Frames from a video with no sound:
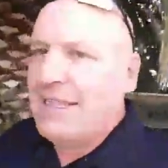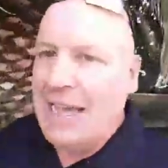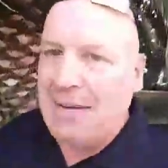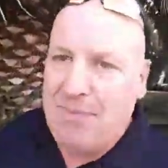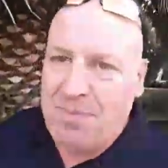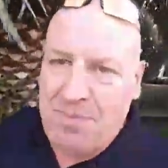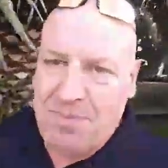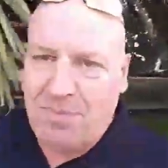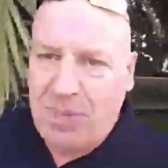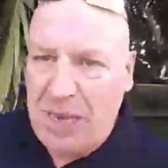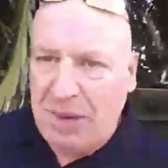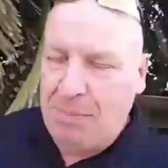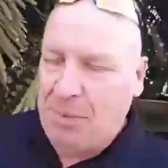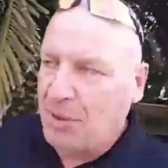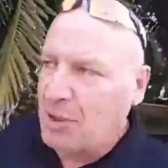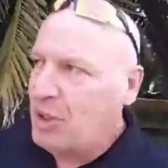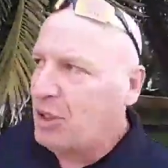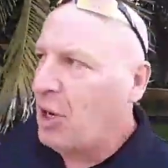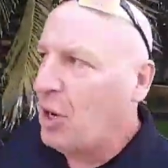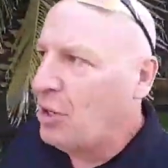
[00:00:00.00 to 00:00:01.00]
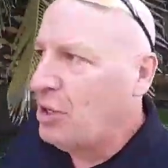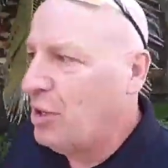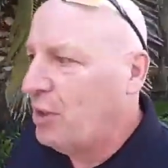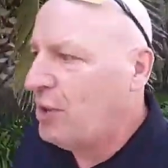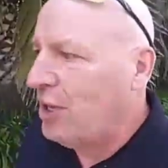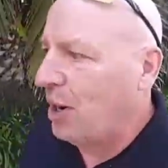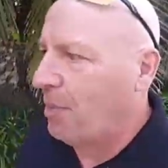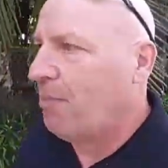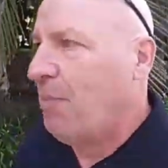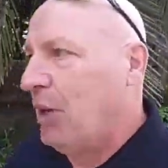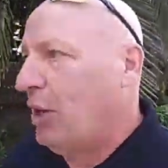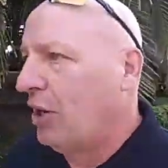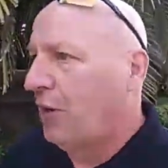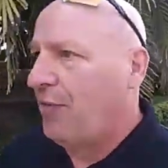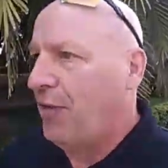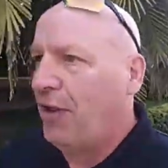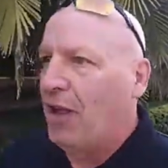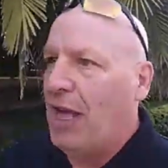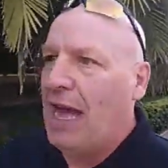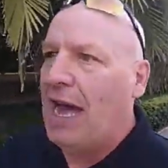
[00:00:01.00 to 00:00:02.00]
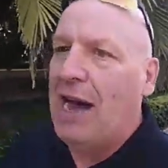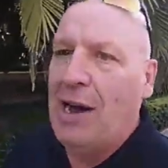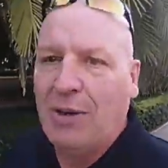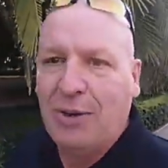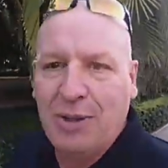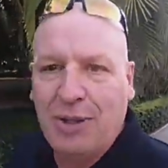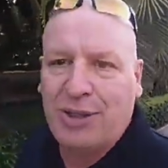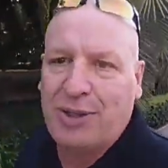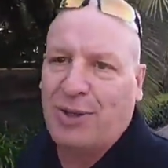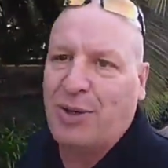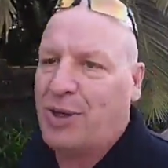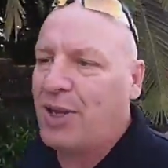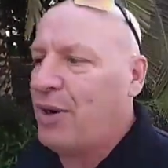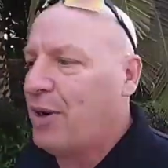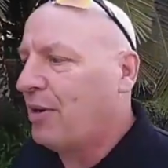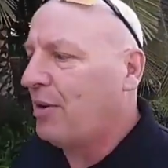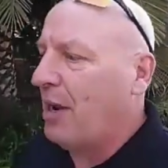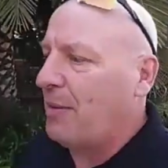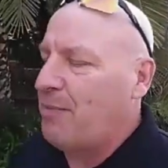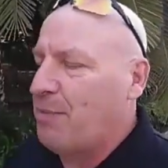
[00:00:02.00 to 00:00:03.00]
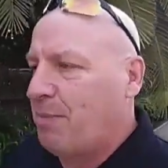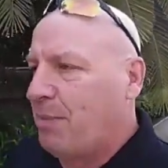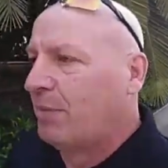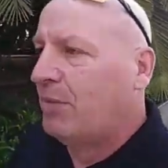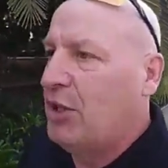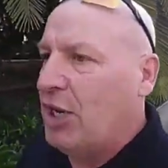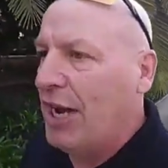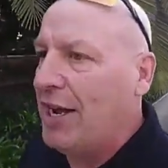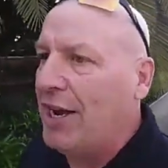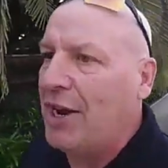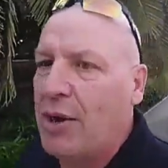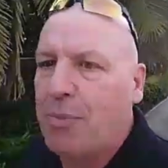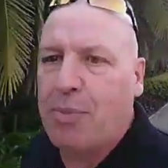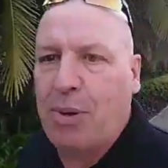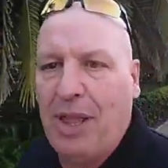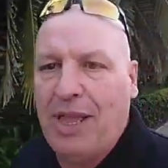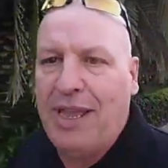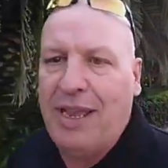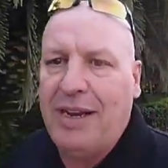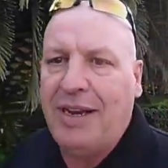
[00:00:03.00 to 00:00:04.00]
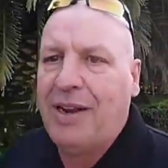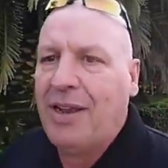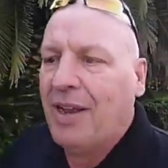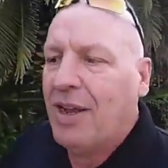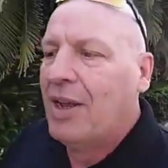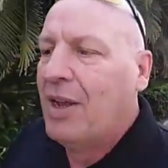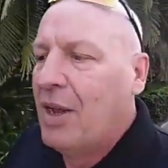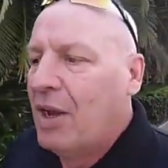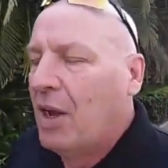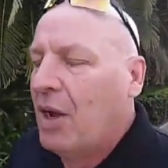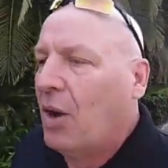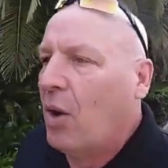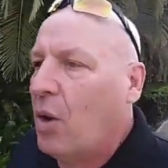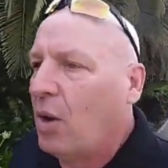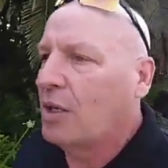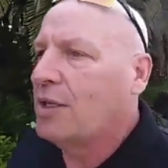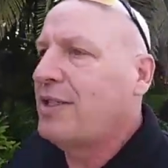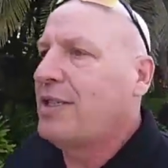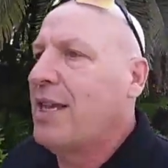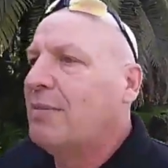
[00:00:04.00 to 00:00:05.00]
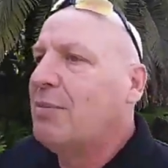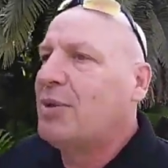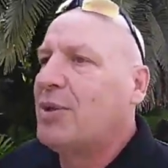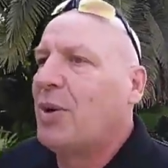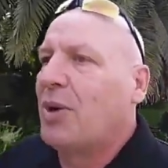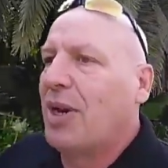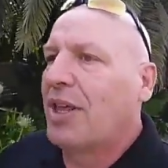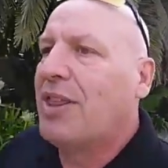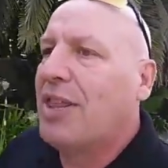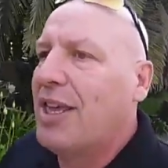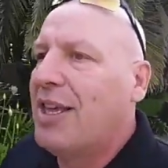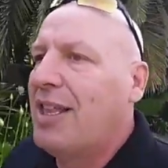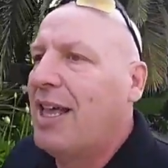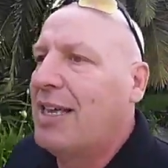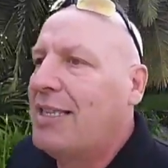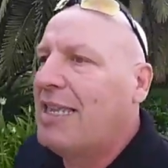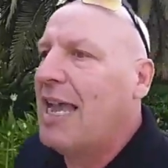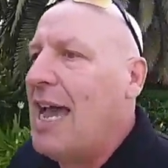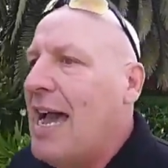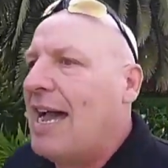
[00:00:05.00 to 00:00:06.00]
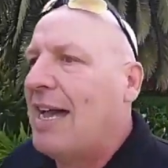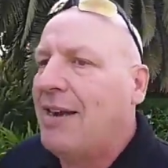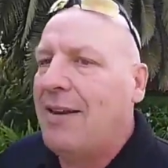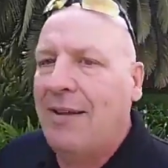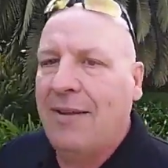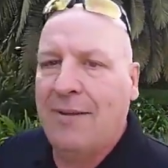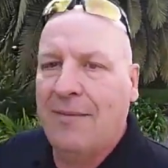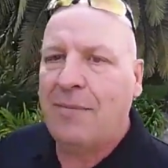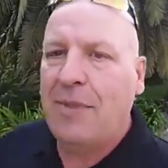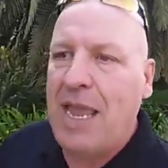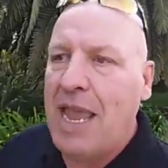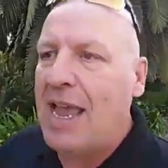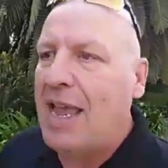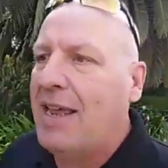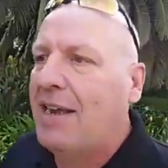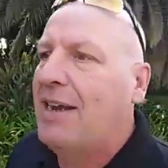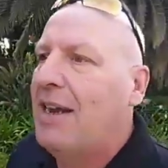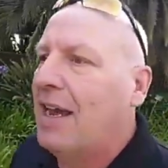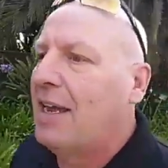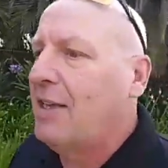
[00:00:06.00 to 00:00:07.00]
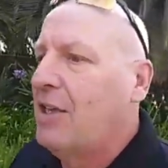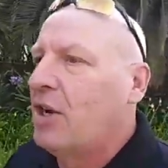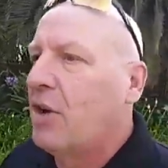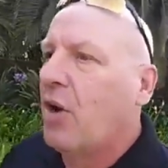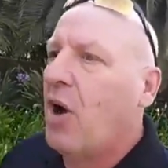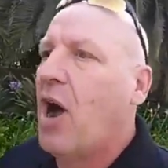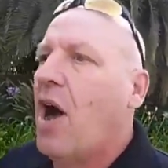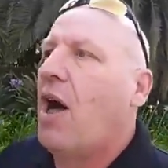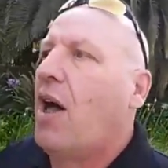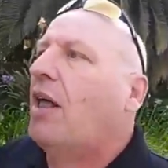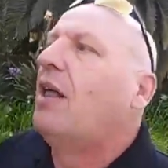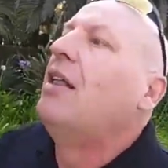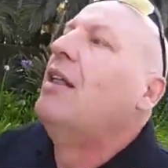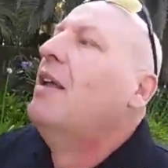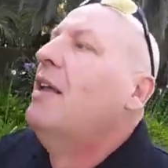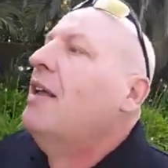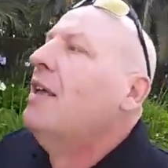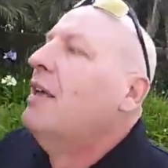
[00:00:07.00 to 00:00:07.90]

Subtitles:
that people show you their beautiful house or their jet airplane or some sort of thing like that, and you're all